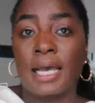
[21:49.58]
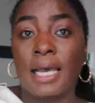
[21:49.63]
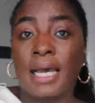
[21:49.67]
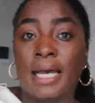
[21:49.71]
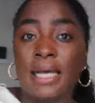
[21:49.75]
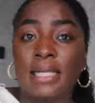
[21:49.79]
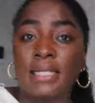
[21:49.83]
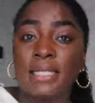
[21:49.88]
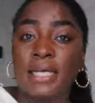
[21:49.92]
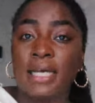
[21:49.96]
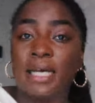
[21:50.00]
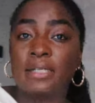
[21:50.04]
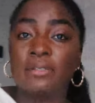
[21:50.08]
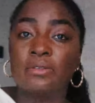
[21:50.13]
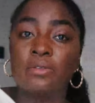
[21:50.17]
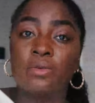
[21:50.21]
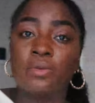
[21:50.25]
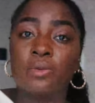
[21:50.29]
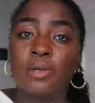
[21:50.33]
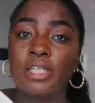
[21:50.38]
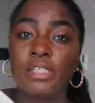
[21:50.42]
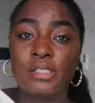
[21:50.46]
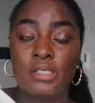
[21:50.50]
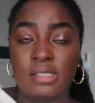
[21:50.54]
And I don't
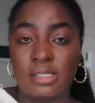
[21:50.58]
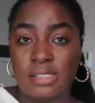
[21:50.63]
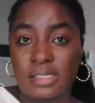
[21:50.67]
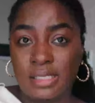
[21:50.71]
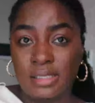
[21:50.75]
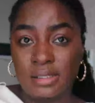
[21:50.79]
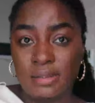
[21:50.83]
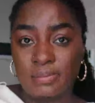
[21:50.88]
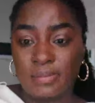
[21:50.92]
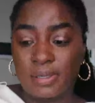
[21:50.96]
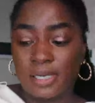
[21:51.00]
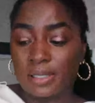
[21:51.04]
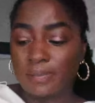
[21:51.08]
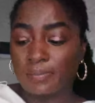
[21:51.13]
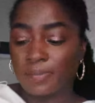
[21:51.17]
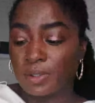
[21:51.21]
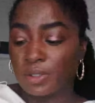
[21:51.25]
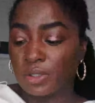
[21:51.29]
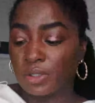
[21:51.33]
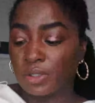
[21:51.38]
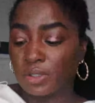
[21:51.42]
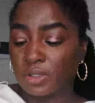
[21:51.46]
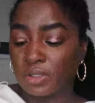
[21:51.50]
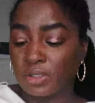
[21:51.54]
want to send it back
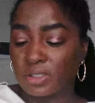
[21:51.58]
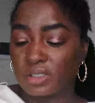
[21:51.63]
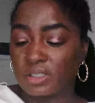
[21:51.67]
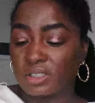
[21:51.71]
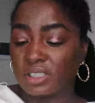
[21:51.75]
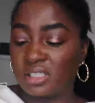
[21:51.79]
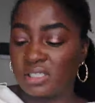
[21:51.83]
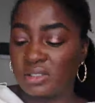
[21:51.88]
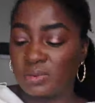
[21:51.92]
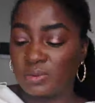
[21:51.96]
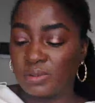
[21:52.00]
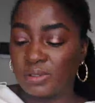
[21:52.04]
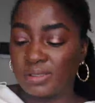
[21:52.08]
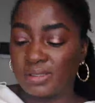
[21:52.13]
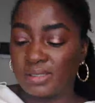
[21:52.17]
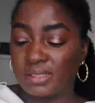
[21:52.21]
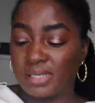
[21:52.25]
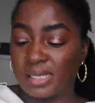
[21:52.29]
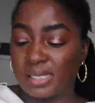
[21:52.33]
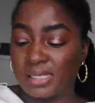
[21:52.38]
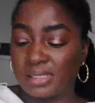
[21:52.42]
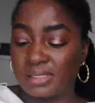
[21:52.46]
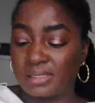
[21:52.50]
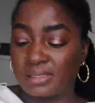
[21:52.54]
because this was the
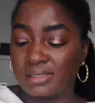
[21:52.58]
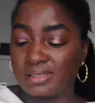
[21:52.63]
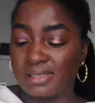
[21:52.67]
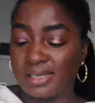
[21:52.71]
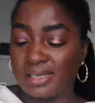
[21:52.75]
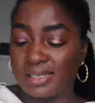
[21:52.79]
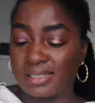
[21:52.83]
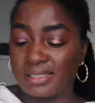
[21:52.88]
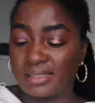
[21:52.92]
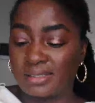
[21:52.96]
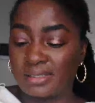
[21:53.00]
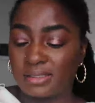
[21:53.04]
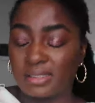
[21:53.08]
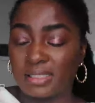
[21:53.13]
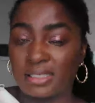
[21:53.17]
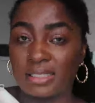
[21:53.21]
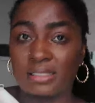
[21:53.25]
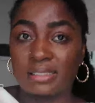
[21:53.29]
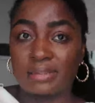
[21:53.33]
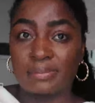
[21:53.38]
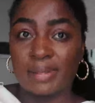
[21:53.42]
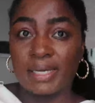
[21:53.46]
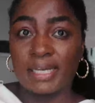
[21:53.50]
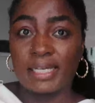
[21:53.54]
last size. That
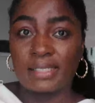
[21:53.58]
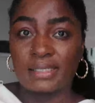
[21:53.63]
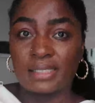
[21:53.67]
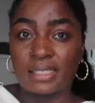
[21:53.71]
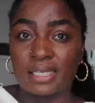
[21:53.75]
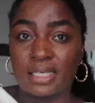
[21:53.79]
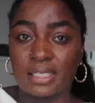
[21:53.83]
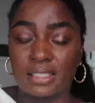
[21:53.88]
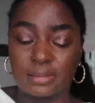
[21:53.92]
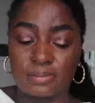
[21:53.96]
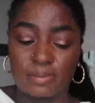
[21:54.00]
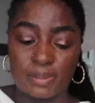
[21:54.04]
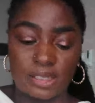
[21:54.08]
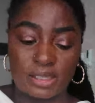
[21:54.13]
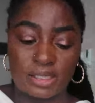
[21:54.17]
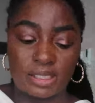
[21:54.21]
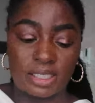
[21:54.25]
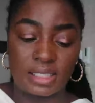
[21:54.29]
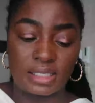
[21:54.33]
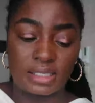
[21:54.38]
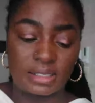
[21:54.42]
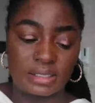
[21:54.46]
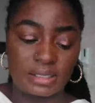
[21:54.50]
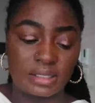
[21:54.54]
is my size. My
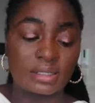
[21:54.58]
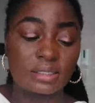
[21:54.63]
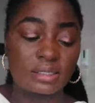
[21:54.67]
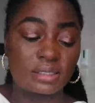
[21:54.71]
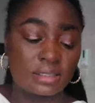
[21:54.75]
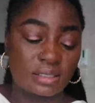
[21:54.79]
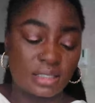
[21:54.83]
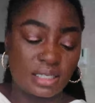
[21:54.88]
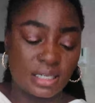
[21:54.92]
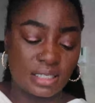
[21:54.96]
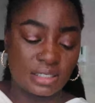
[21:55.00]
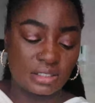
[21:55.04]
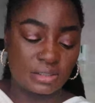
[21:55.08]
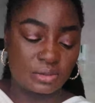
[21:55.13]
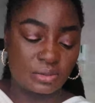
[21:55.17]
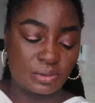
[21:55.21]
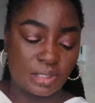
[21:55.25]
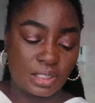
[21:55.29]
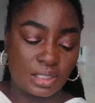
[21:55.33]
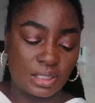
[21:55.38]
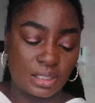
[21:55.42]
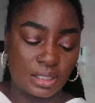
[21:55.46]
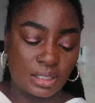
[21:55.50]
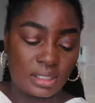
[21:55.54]
size, this is the last
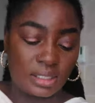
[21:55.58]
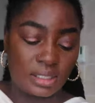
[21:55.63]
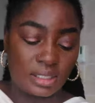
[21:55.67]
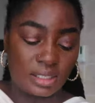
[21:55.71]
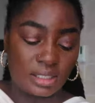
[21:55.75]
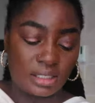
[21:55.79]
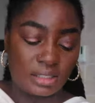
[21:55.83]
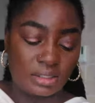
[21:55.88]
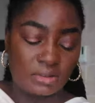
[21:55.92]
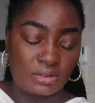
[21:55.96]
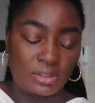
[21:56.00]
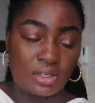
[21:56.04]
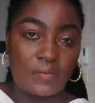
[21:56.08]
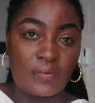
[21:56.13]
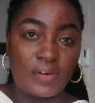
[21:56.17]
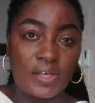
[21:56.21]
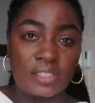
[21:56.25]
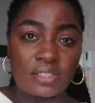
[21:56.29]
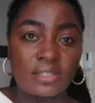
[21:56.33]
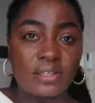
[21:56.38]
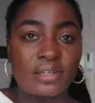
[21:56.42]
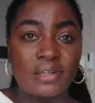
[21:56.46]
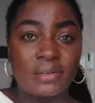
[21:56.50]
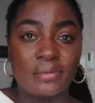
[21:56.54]
one. So if I
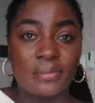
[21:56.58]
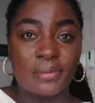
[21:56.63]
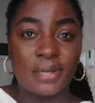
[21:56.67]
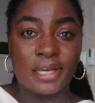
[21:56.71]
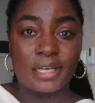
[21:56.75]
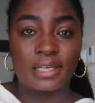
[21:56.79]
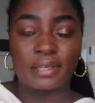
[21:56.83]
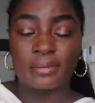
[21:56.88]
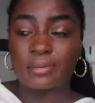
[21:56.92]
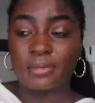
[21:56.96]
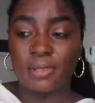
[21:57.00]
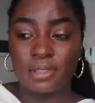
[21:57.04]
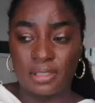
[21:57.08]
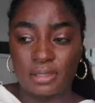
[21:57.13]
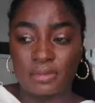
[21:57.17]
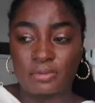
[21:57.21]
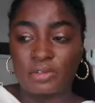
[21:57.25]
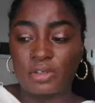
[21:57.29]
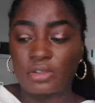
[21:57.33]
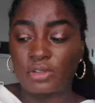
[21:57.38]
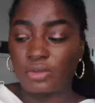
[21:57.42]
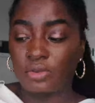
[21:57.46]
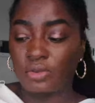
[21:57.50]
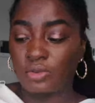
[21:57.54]
send it back, it means I'm
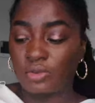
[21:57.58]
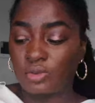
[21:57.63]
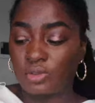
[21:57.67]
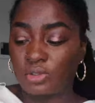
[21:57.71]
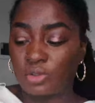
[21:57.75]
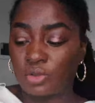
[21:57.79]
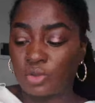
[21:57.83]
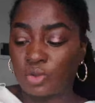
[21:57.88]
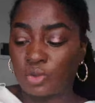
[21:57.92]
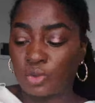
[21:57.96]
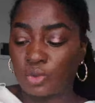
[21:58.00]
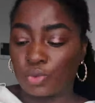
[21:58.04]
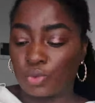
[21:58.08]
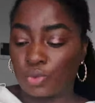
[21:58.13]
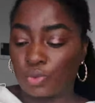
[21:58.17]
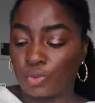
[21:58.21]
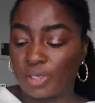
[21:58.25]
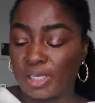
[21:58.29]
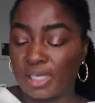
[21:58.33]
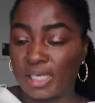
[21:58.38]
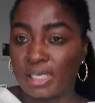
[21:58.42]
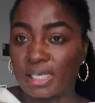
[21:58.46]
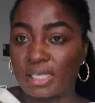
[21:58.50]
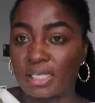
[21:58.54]
going to lose the shoe
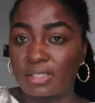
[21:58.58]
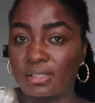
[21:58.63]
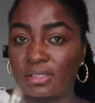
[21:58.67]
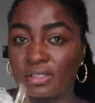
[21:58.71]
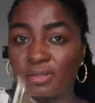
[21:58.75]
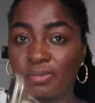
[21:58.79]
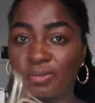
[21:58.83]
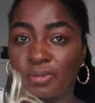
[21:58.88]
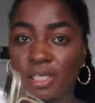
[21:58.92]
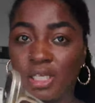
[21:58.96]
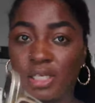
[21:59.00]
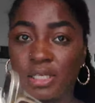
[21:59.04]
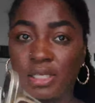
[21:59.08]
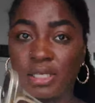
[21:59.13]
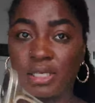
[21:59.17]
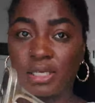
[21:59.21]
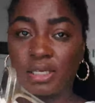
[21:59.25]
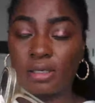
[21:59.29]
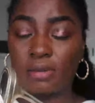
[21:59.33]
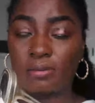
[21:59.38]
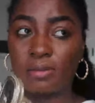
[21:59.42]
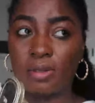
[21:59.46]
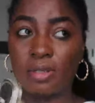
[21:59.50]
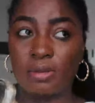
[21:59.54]
when I can just spend
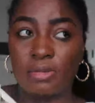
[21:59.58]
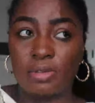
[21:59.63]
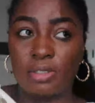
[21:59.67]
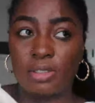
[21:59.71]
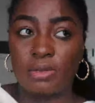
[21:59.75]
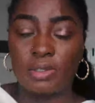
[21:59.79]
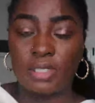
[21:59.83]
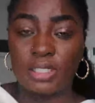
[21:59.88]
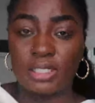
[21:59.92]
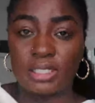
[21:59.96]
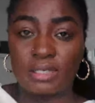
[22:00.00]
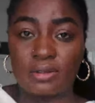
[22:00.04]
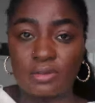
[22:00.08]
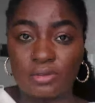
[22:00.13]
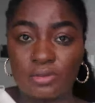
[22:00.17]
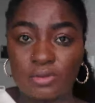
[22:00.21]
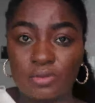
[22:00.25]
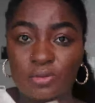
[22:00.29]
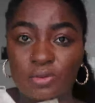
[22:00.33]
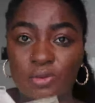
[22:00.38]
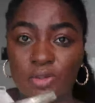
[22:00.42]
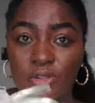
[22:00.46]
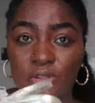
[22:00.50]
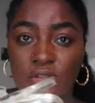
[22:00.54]
like maybe
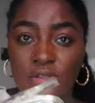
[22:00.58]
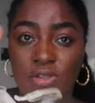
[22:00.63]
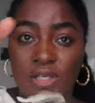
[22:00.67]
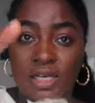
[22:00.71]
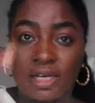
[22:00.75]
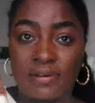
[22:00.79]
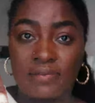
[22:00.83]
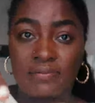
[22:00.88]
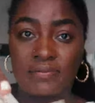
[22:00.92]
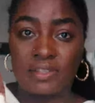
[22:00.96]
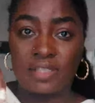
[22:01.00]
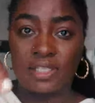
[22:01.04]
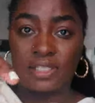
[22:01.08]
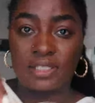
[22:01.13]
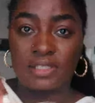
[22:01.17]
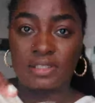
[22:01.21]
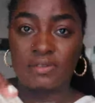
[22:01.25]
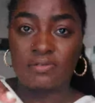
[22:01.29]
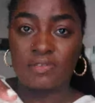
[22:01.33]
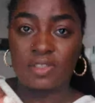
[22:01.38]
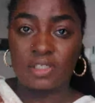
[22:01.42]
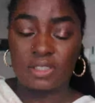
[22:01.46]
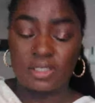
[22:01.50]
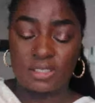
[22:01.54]
1,000 won to have these
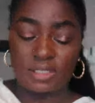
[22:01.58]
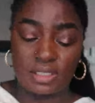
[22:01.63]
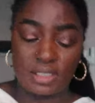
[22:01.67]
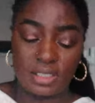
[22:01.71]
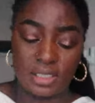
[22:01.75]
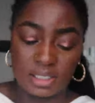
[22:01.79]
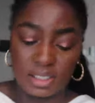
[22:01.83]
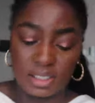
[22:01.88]
fixed.